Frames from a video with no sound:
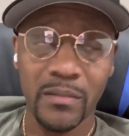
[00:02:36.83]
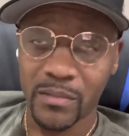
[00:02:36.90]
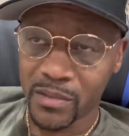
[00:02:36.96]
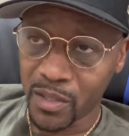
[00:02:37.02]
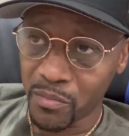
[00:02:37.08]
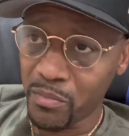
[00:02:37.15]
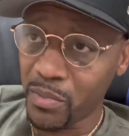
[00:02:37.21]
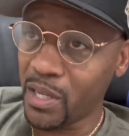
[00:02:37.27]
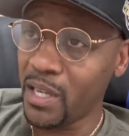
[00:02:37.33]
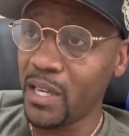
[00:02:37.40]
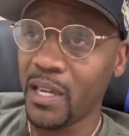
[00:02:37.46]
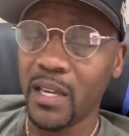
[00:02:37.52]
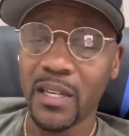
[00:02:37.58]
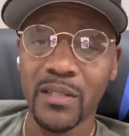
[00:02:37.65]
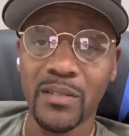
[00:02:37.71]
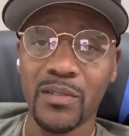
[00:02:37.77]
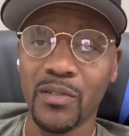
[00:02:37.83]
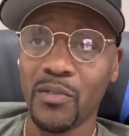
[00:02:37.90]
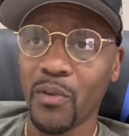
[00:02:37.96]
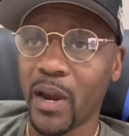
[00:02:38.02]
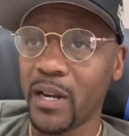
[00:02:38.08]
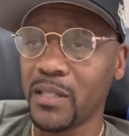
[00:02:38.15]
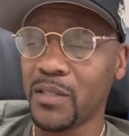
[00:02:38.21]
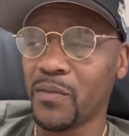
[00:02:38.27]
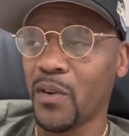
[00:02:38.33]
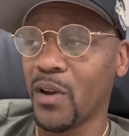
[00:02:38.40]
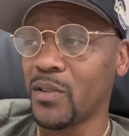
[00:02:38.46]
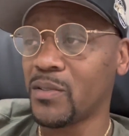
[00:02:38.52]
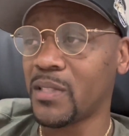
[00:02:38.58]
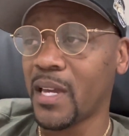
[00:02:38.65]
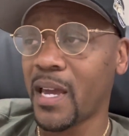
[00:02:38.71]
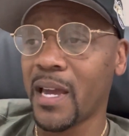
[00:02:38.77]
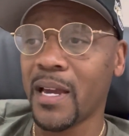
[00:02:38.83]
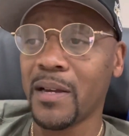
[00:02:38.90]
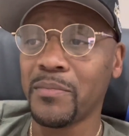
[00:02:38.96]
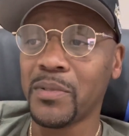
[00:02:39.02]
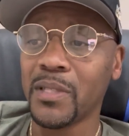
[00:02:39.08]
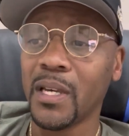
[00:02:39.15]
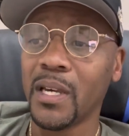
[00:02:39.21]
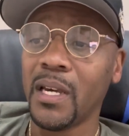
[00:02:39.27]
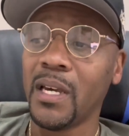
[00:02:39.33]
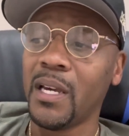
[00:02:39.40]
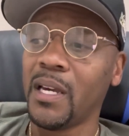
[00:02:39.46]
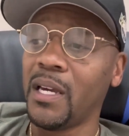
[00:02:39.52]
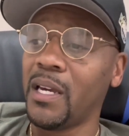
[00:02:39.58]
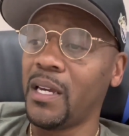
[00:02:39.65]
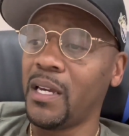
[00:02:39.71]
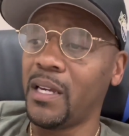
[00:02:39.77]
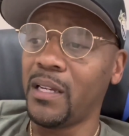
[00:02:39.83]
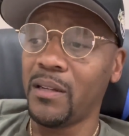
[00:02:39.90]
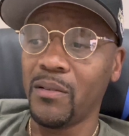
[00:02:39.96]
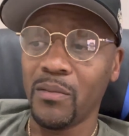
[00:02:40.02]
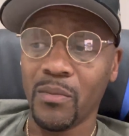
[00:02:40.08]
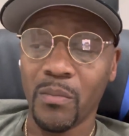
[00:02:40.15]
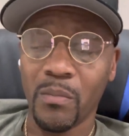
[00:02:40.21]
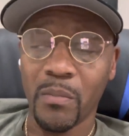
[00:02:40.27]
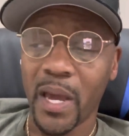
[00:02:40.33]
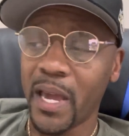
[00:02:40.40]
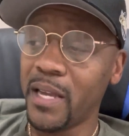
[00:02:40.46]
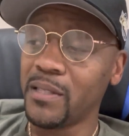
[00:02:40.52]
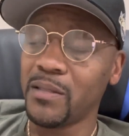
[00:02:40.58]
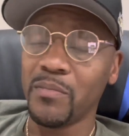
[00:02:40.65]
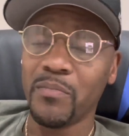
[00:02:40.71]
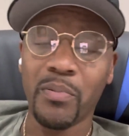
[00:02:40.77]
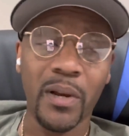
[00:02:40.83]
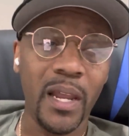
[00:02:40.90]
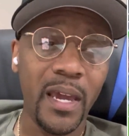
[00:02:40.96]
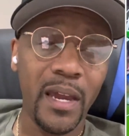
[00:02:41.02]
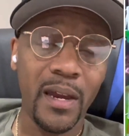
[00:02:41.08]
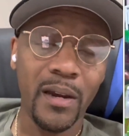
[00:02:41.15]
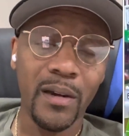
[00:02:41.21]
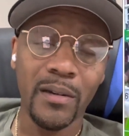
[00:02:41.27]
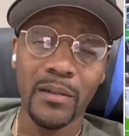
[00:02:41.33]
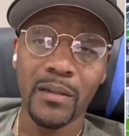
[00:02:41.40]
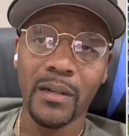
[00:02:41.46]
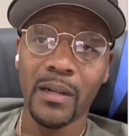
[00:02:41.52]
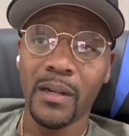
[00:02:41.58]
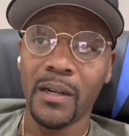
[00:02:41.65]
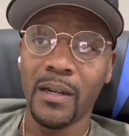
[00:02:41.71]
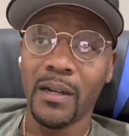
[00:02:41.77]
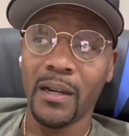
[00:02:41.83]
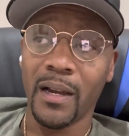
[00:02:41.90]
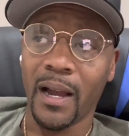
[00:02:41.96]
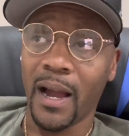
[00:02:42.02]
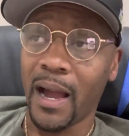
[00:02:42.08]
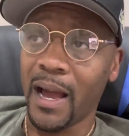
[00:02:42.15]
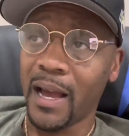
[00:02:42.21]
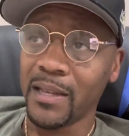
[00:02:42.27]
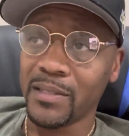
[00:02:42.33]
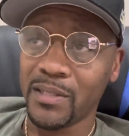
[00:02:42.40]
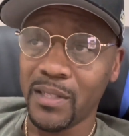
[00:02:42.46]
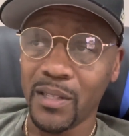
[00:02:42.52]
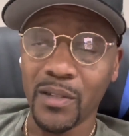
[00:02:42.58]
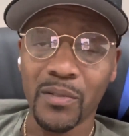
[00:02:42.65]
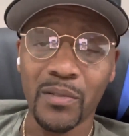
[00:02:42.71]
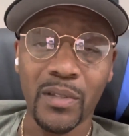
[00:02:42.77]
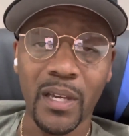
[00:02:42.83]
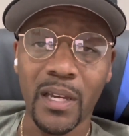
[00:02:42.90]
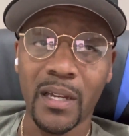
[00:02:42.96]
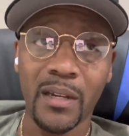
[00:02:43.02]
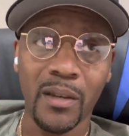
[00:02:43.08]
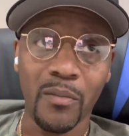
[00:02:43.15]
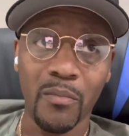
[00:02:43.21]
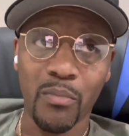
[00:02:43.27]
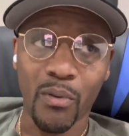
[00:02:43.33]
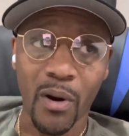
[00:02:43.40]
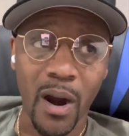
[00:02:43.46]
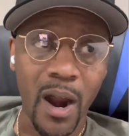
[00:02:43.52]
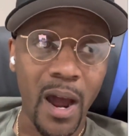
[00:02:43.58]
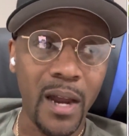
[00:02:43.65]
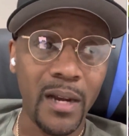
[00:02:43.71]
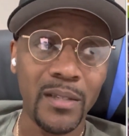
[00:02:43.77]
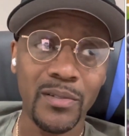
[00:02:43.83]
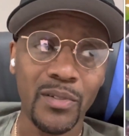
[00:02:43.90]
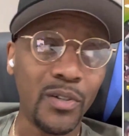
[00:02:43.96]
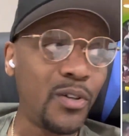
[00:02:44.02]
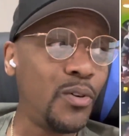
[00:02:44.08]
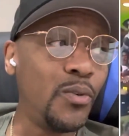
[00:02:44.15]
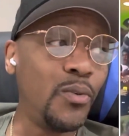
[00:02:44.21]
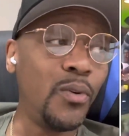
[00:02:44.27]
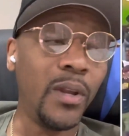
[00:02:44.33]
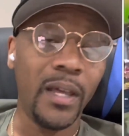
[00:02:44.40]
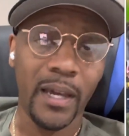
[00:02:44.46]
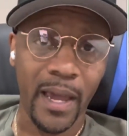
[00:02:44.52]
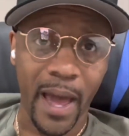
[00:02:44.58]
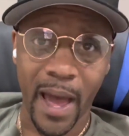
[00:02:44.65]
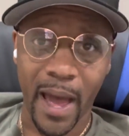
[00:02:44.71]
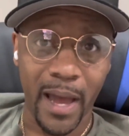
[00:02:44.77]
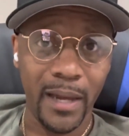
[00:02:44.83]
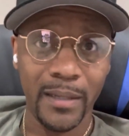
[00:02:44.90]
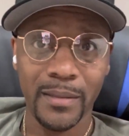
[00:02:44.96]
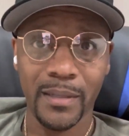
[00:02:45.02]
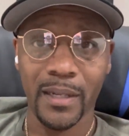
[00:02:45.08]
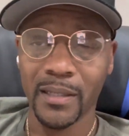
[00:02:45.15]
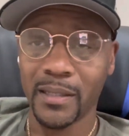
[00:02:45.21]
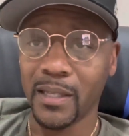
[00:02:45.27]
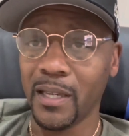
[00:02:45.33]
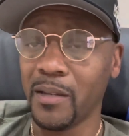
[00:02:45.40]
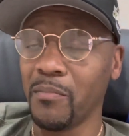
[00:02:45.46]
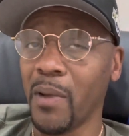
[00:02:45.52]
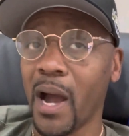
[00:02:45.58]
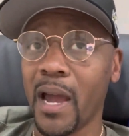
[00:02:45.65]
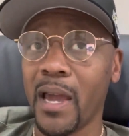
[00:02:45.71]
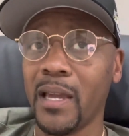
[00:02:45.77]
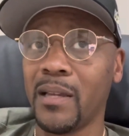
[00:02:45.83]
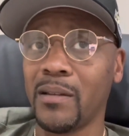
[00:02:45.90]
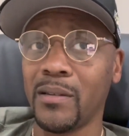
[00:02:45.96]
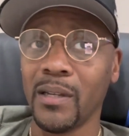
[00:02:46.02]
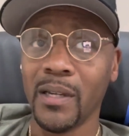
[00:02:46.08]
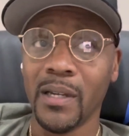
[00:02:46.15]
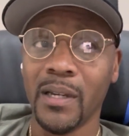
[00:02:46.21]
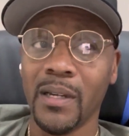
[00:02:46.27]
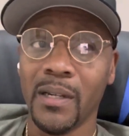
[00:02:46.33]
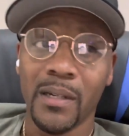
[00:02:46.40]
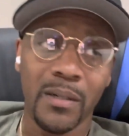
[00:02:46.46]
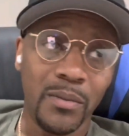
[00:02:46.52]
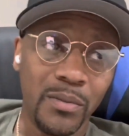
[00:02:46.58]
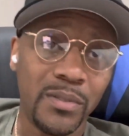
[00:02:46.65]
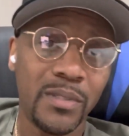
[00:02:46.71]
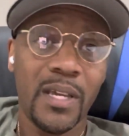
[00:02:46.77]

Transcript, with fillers: to me, is the greatest of all times, amazing player, I still think LeBron is a cooler guy. I think Mike was